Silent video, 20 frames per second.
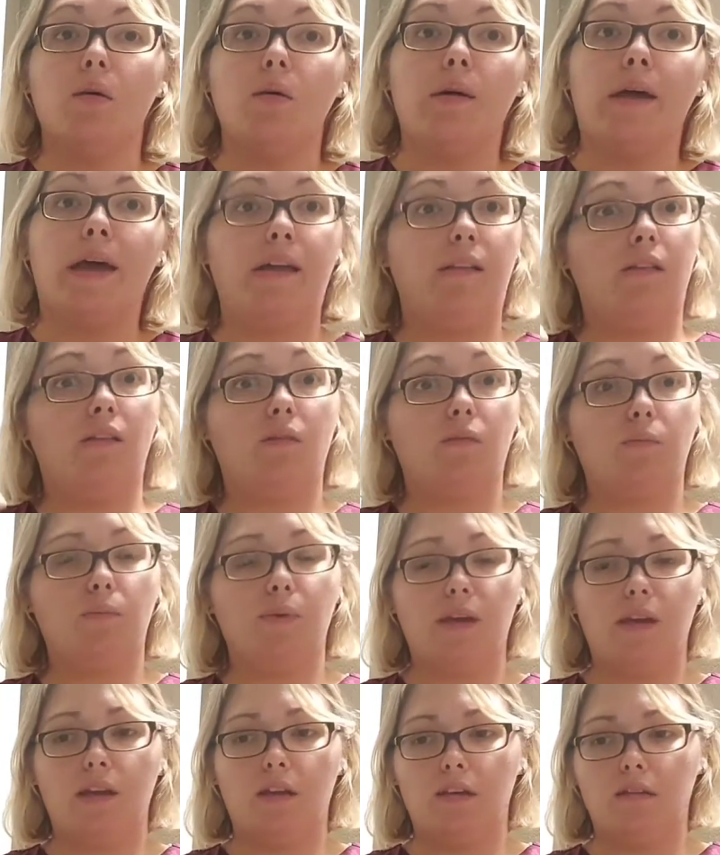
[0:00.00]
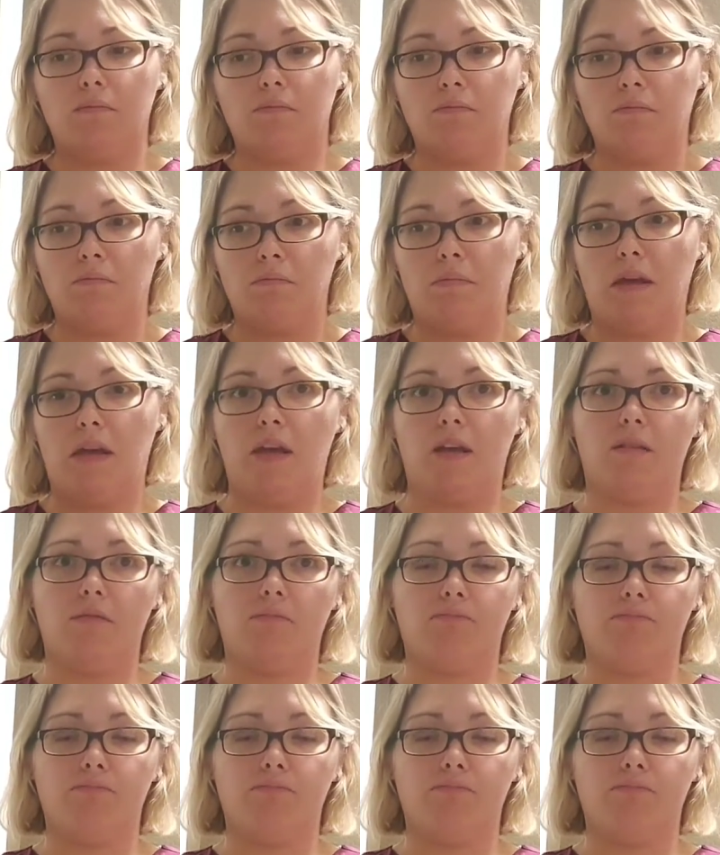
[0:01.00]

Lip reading: hence being a